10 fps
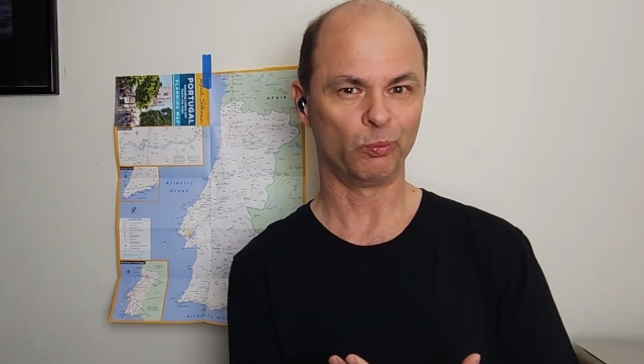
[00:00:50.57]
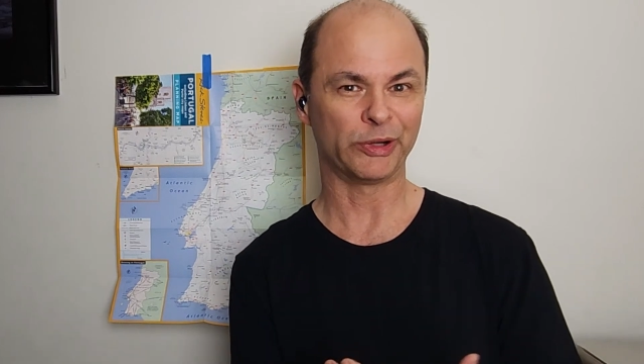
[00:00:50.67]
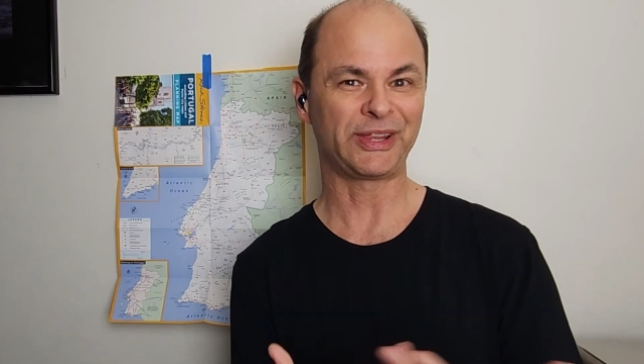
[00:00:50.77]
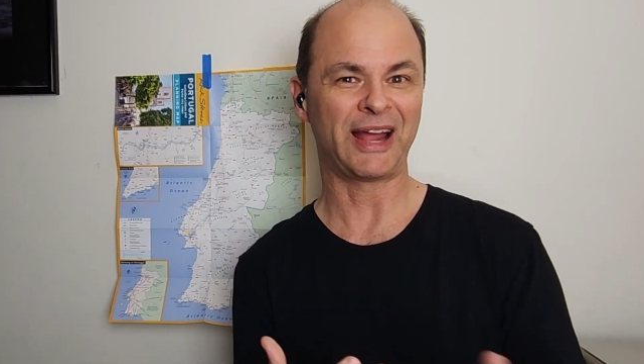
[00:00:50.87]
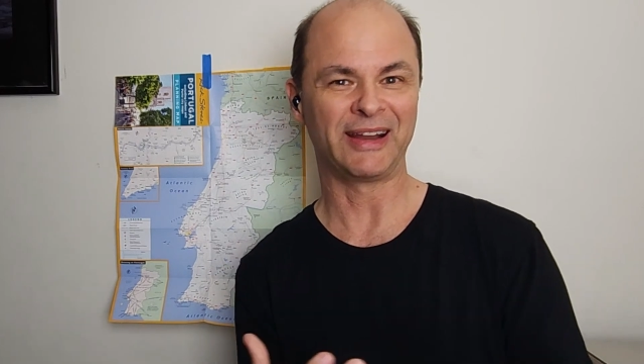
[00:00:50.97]

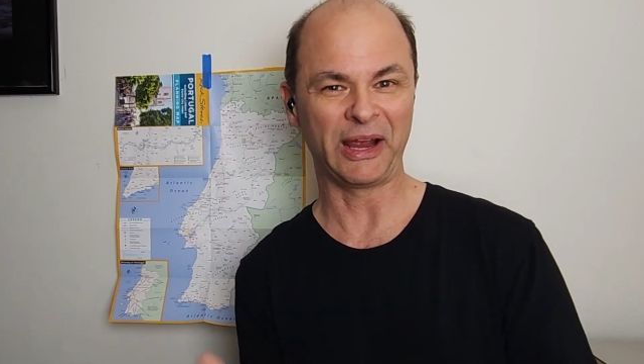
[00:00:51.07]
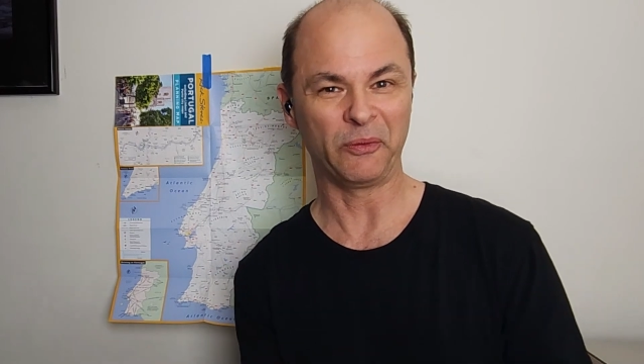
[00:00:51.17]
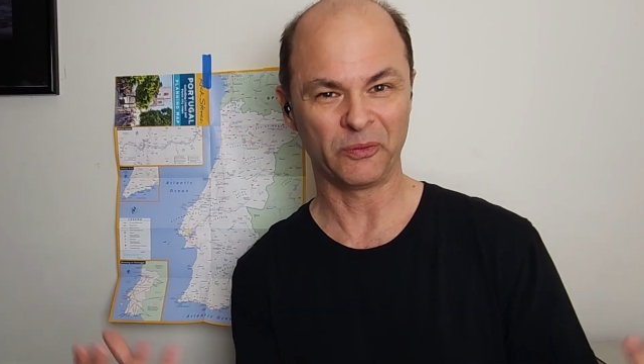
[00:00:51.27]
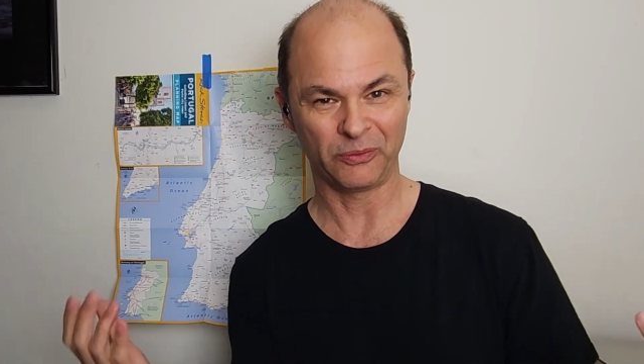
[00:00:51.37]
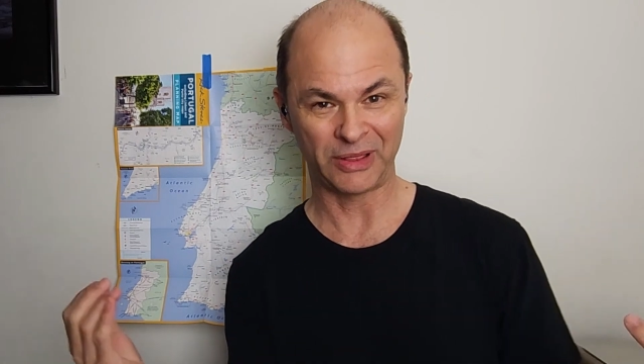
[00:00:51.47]
booked that
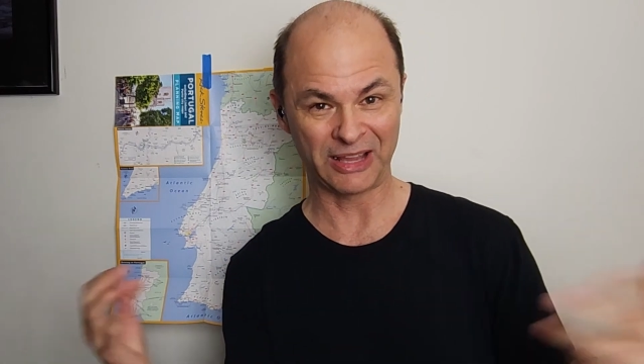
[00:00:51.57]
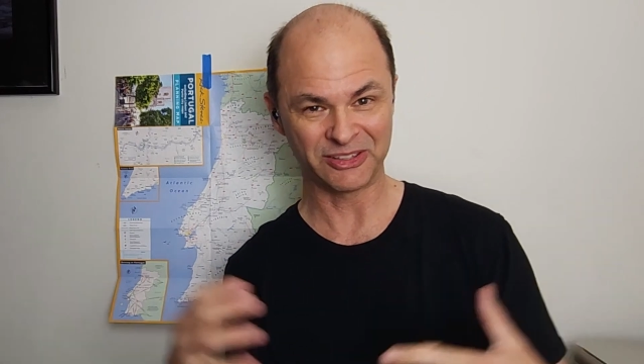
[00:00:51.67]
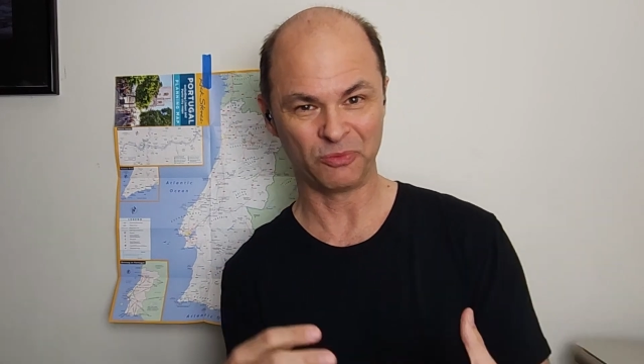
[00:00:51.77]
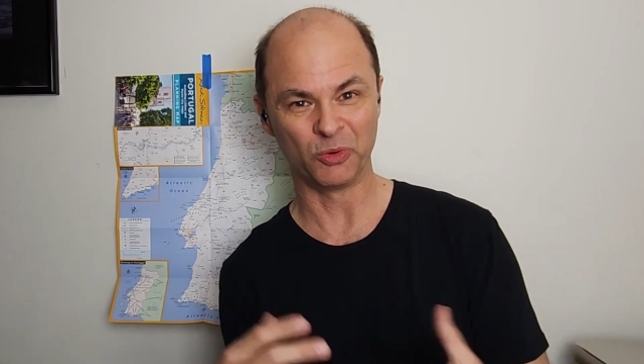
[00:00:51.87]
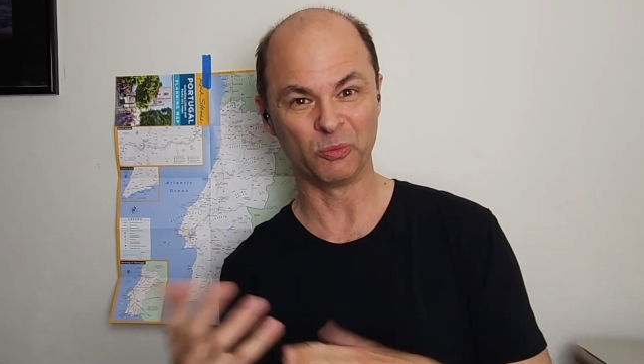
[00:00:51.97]
night in
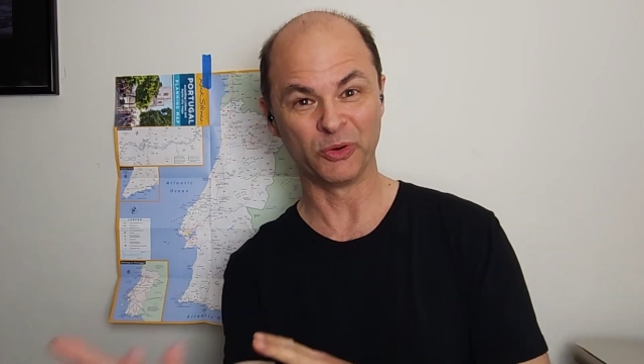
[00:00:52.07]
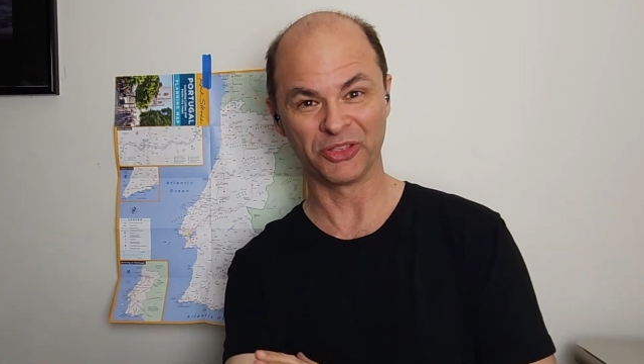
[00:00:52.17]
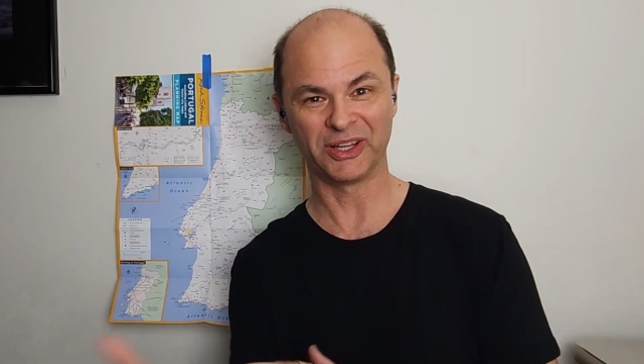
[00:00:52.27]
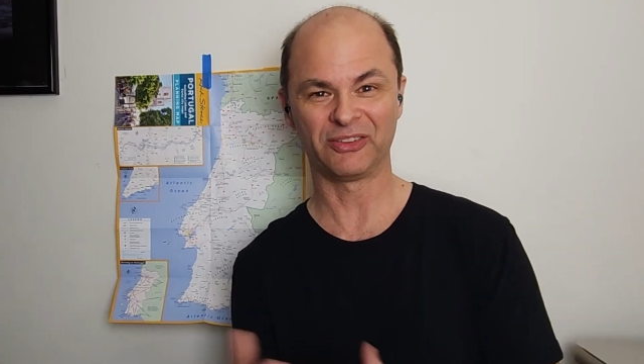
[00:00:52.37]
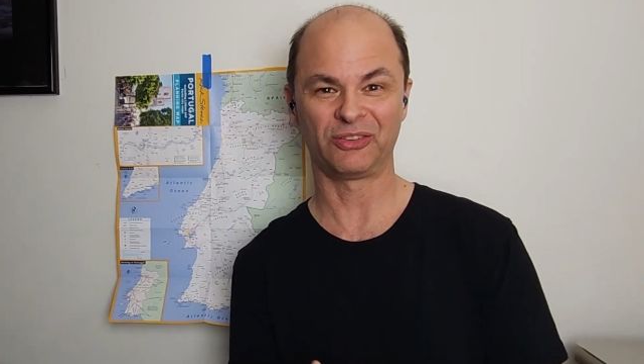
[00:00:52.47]
that same room
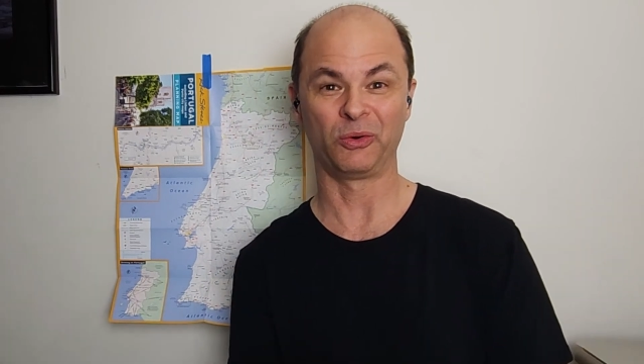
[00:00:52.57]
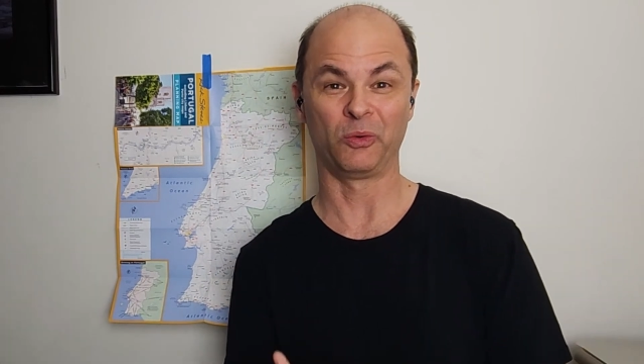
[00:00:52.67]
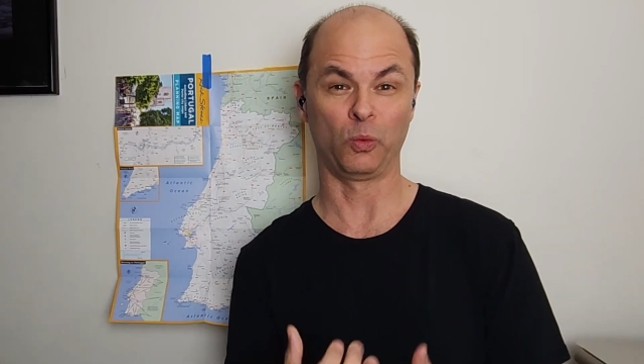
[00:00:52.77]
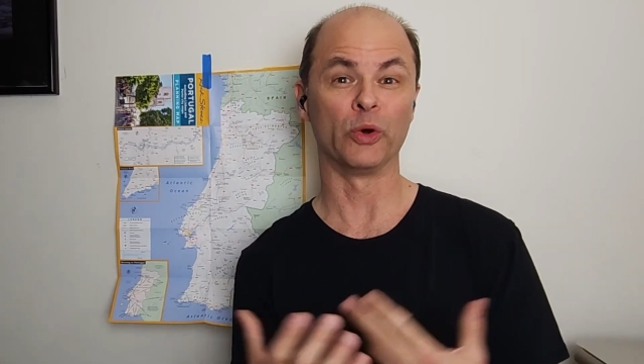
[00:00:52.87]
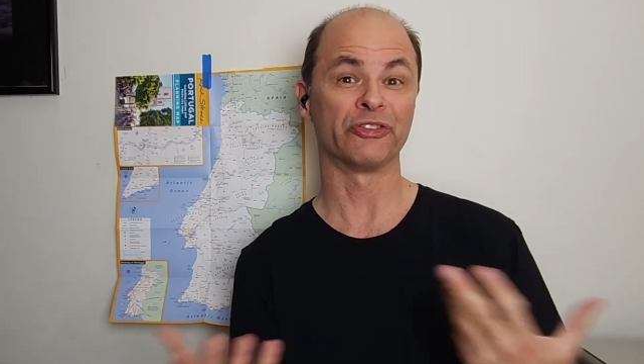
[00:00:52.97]
with us, so it
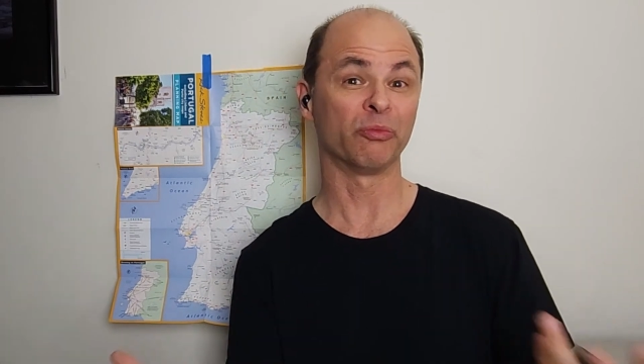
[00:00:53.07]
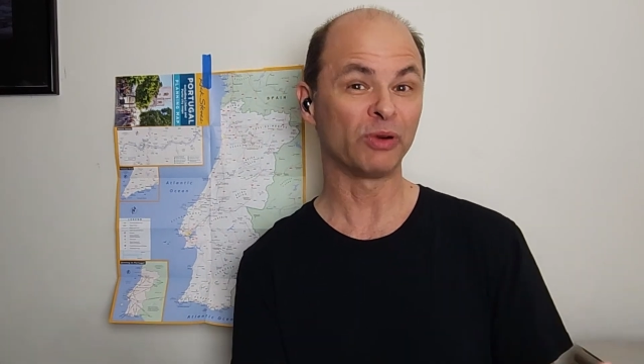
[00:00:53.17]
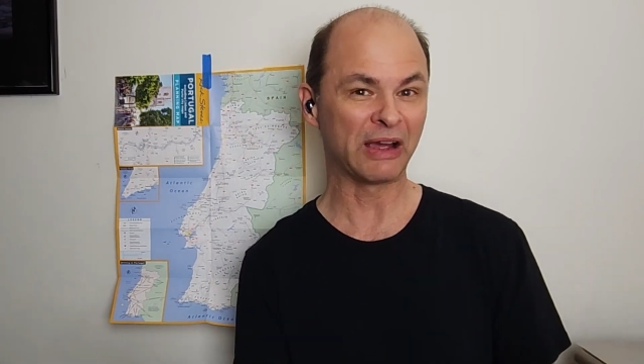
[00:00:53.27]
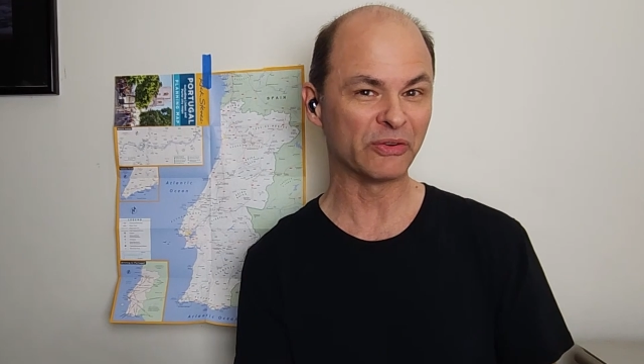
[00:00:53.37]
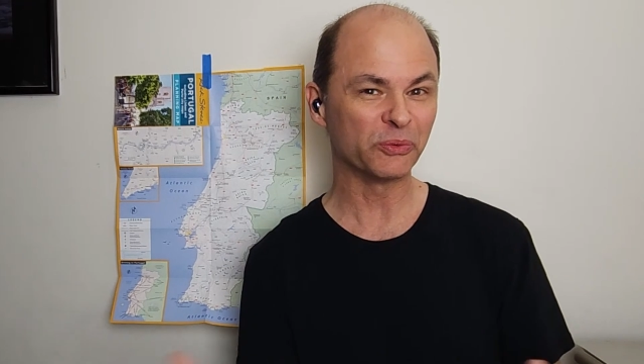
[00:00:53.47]
was a
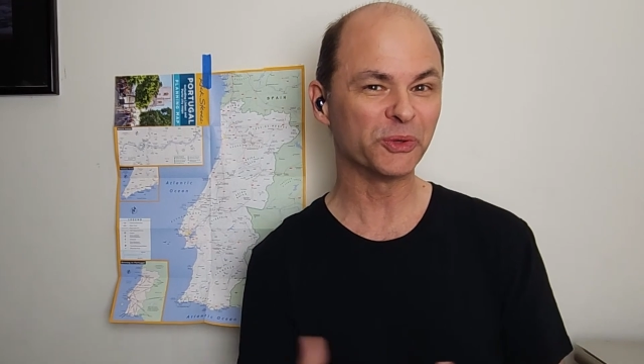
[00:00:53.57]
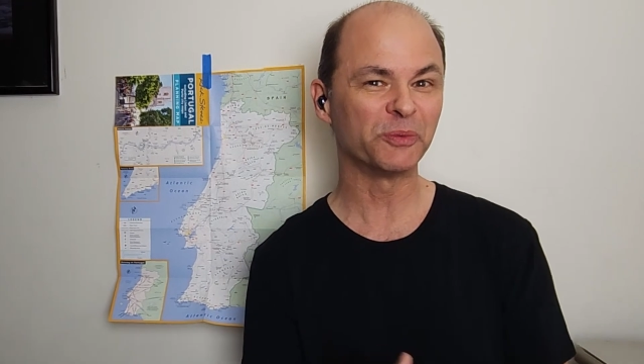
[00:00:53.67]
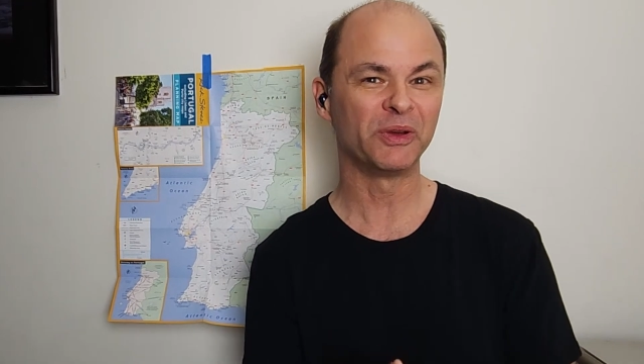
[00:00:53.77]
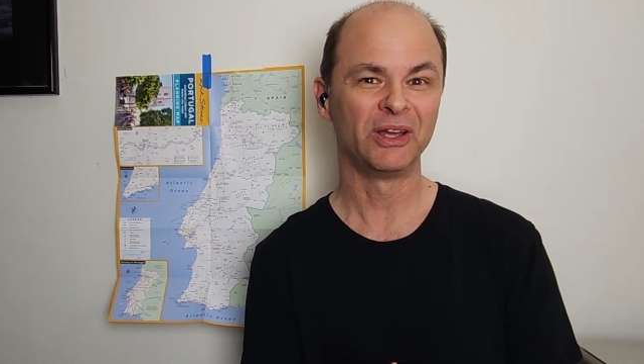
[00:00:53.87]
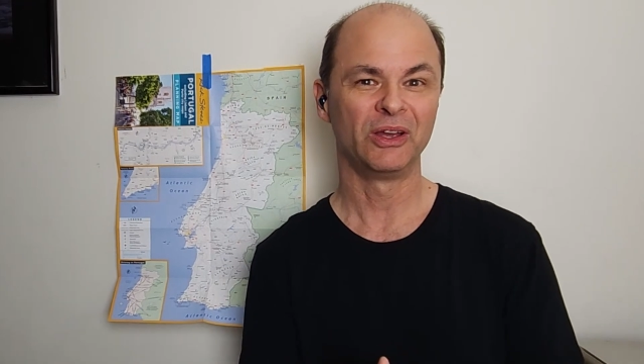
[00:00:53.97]
private
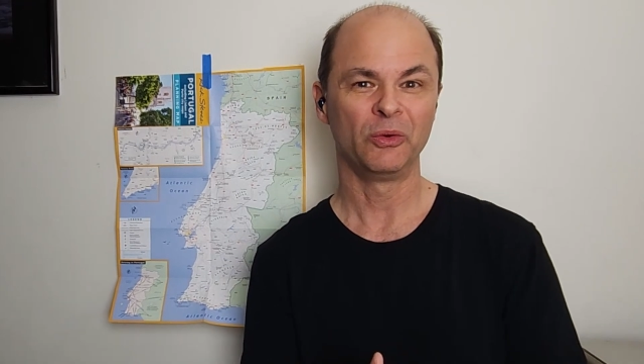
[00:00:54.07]
room.